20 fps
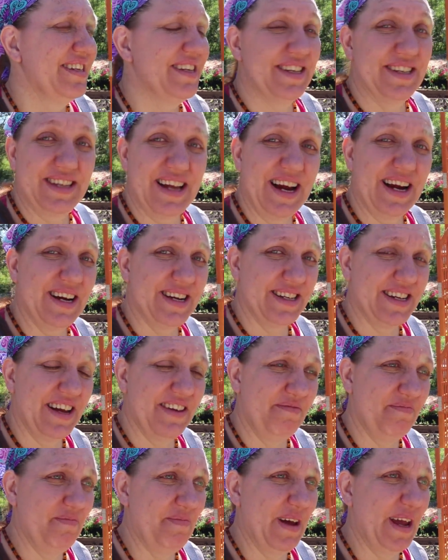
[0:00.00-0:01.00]
desires
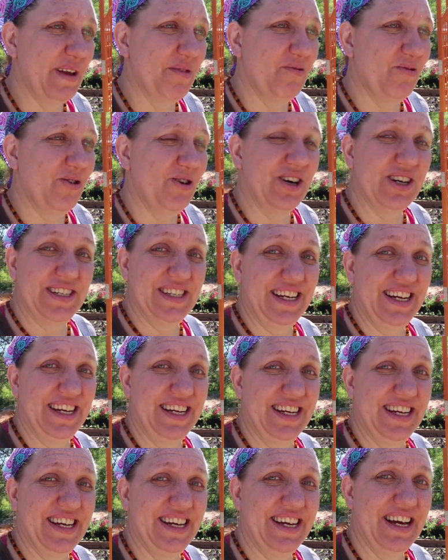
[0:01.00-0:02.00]
I've been
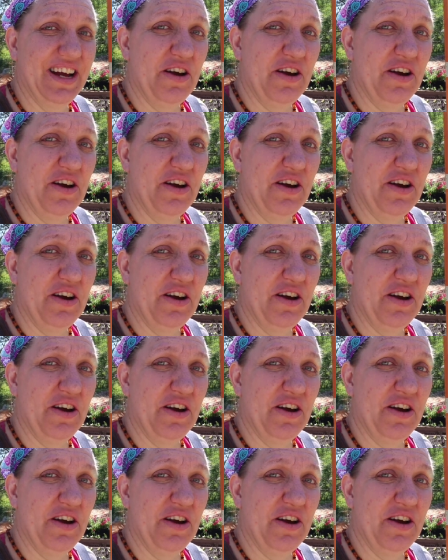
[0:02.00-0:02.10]
wanting